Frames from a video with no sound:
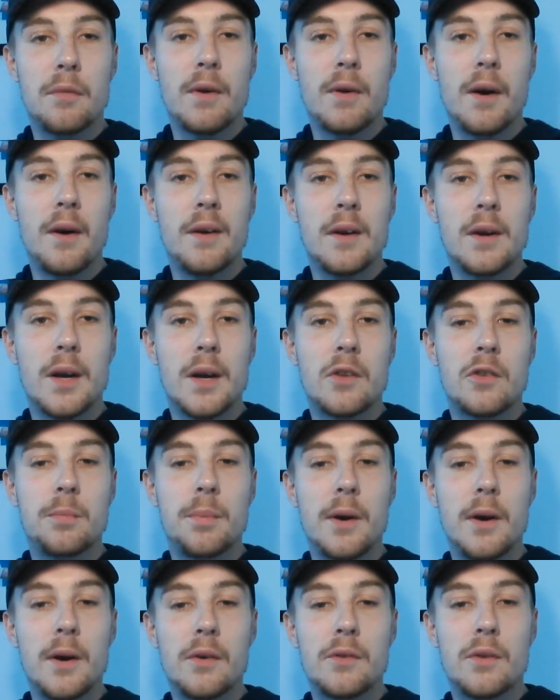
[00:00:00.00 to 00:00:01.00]
with very little
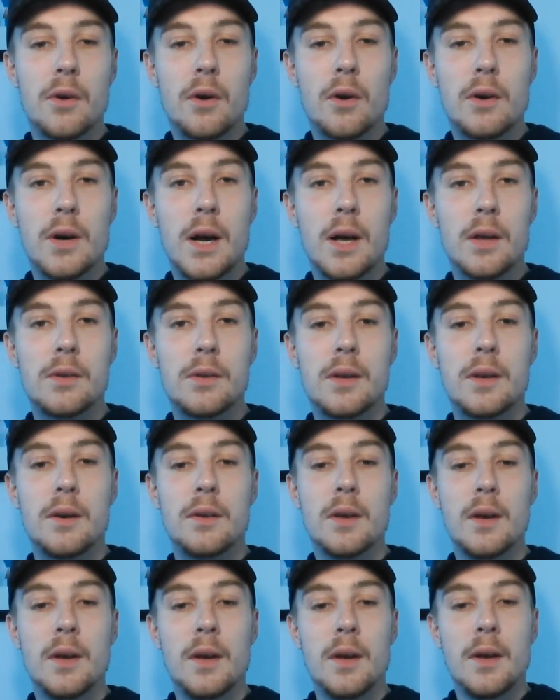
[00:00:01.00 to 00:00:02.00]
experience on grass.
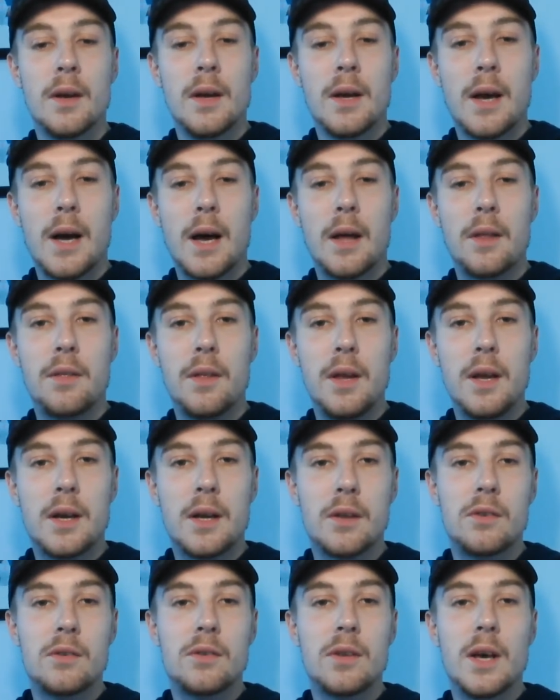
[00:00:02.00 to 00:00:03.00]
And I think you
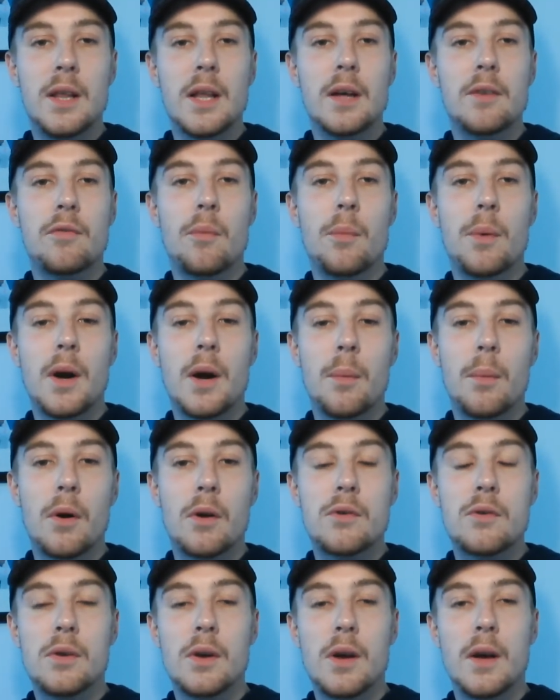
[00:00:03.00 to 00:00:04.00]
can see that from when I
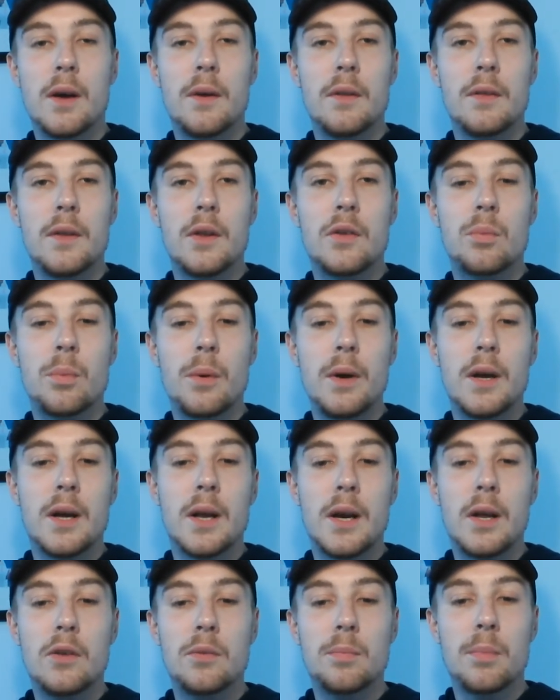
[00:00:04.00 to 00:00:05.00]
watch her this week
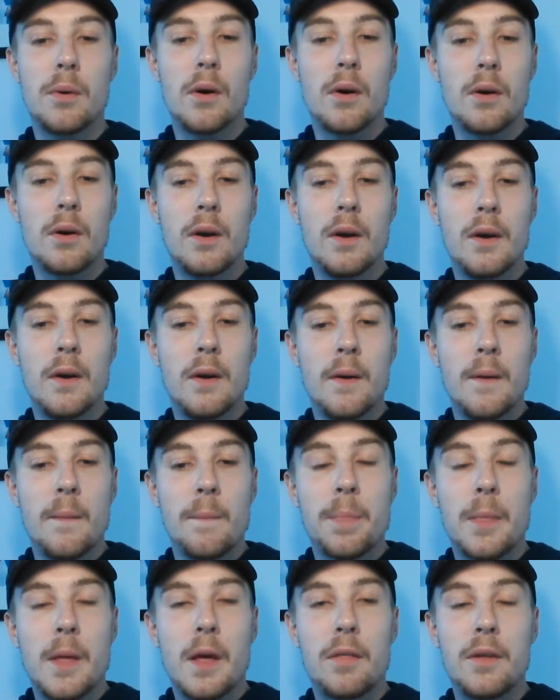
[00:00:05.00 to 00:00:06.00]
in Eastbourne.
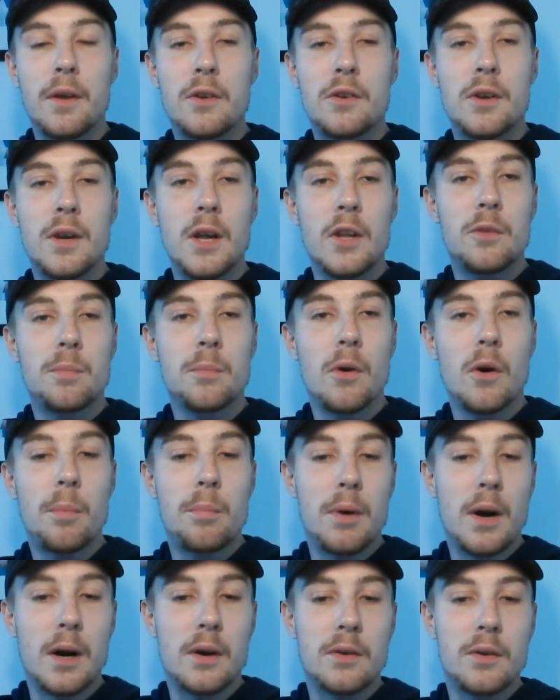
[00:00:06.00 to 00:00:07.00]
I think she needs more
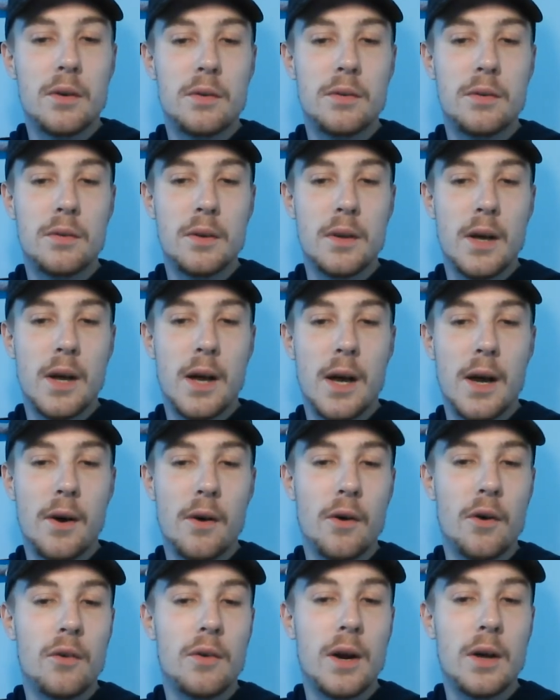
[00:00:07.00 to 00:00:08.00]
practice
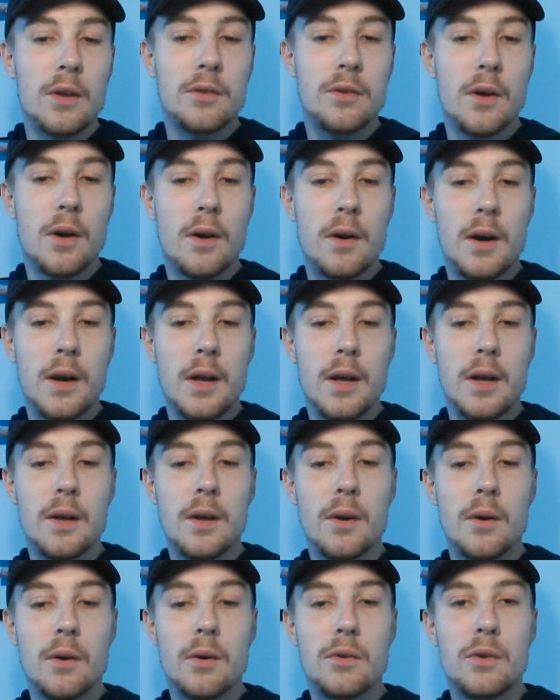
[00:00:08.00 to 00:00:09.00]
on grass, certainly.
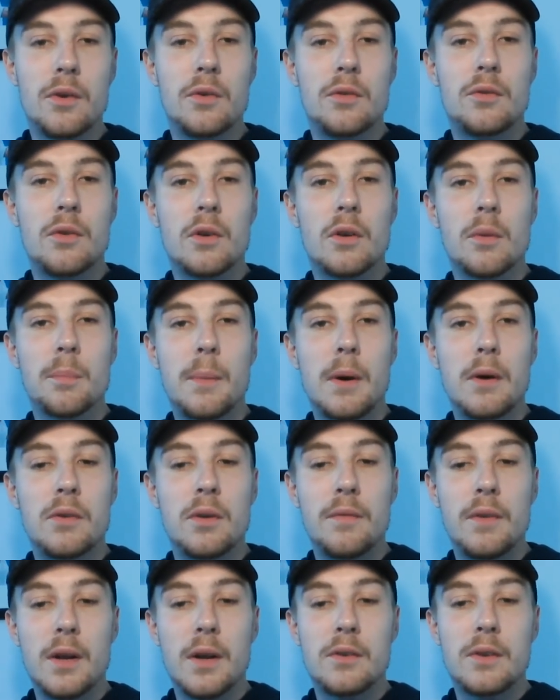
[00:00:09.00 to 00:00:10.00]
She struggled
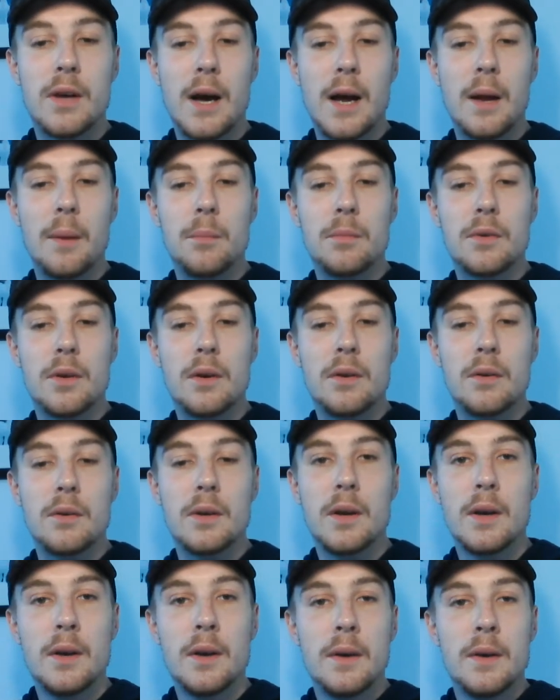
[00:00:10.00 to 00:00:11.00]
massively at times and